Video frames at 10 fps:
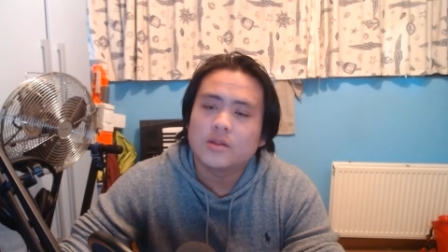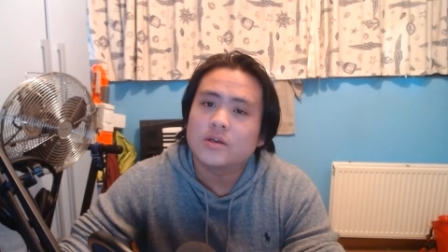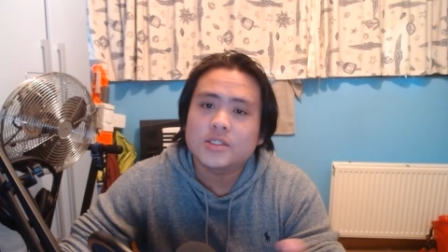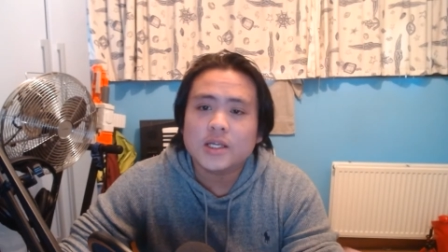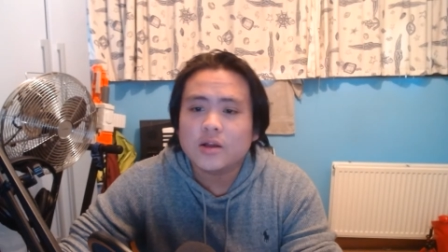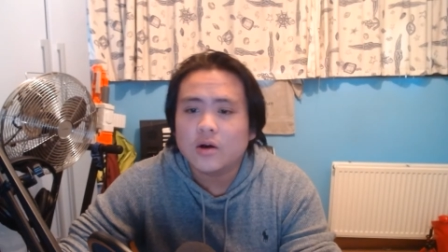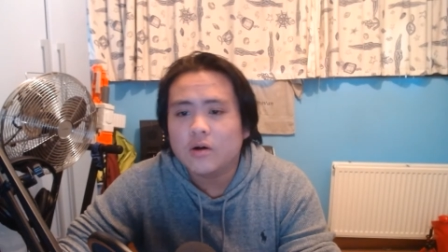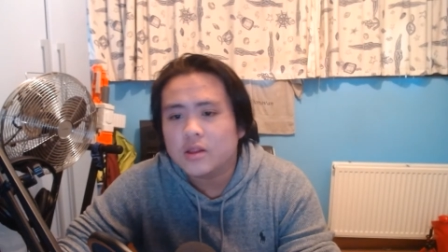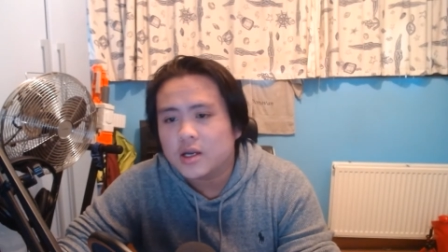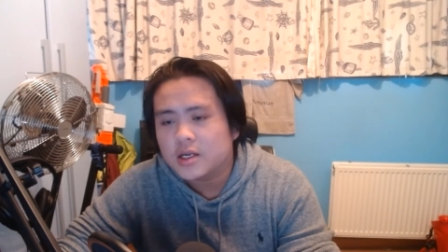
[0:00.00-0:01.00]
There's not a
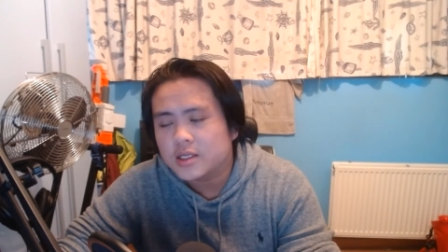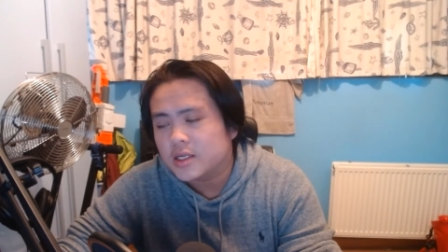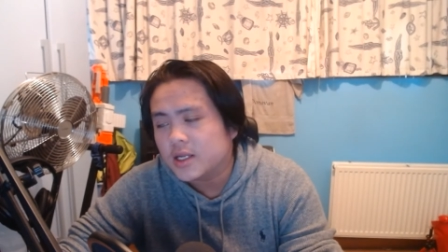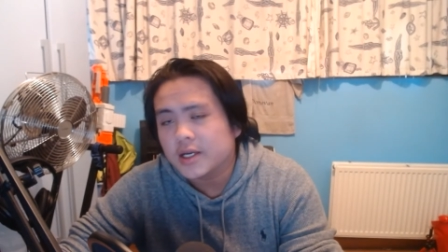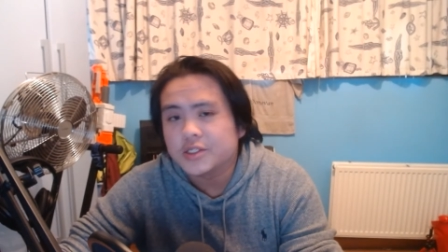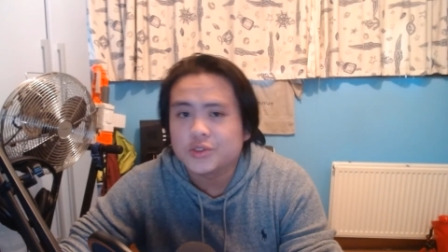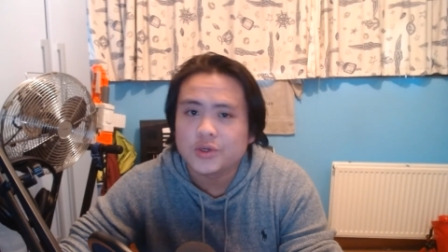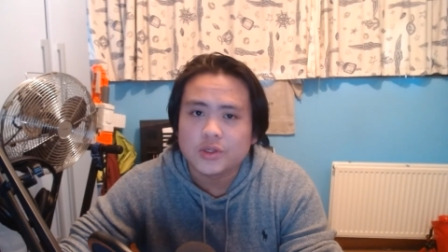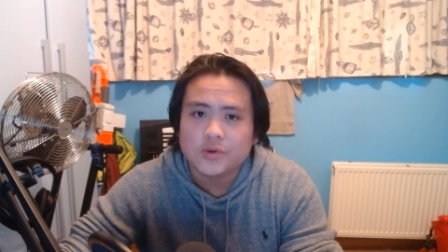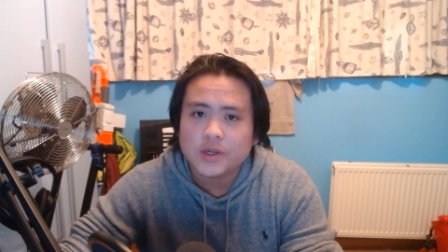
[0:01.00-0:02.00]
whole lot that I enjoy
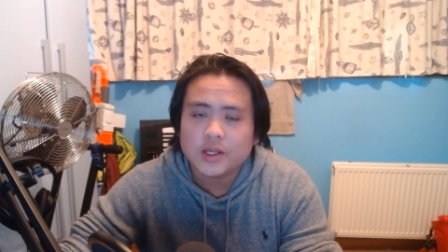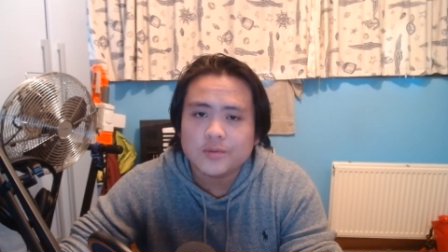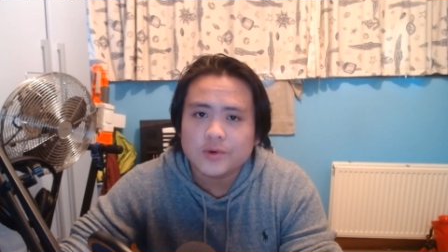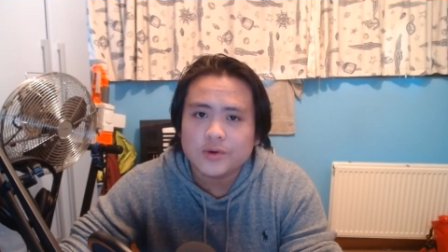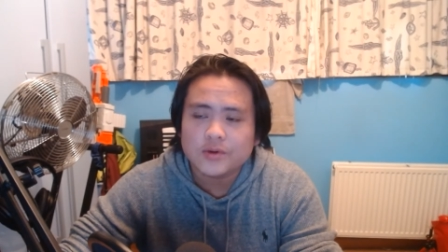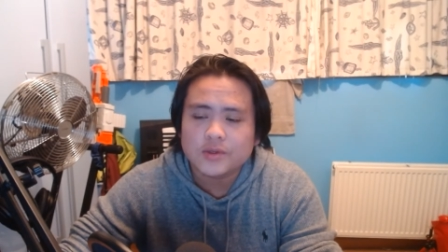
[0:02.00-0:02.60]
doing anymore,